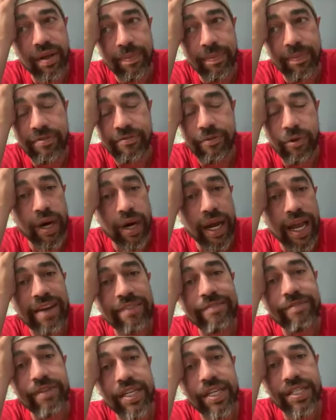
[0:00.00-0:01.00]
before
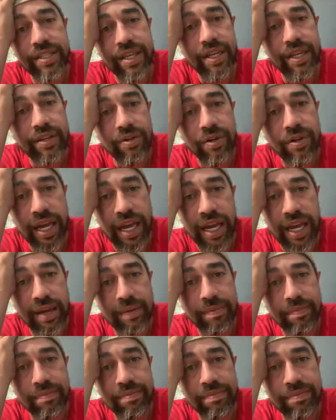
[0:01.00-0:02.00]
every single
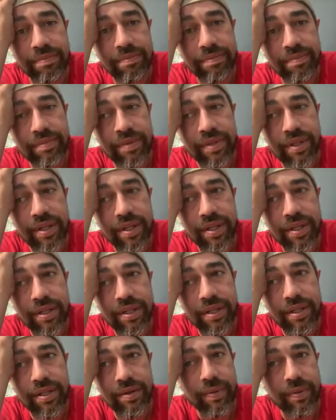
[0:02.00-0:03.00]
game,
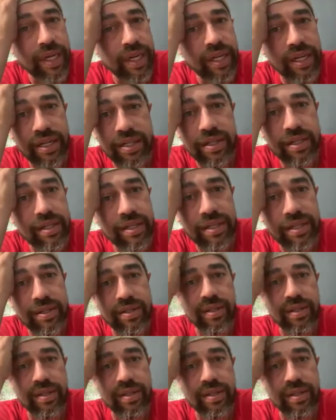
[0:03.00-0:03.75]
we didn't,